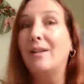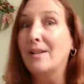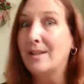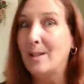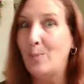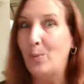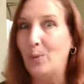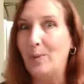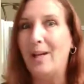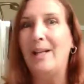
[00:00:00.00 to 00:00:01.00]
Simple,
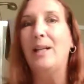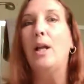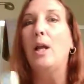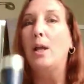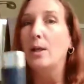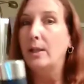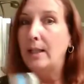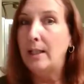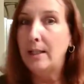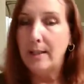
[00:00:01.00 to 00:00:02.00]
right?
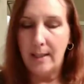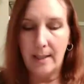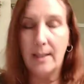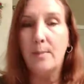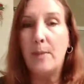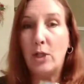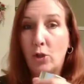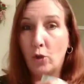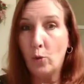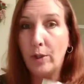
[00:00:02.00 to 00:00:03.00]
Key to this is make
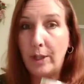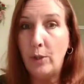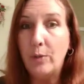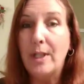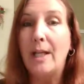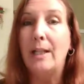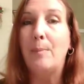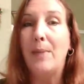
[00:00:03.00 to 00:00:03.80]
sure that you tighten it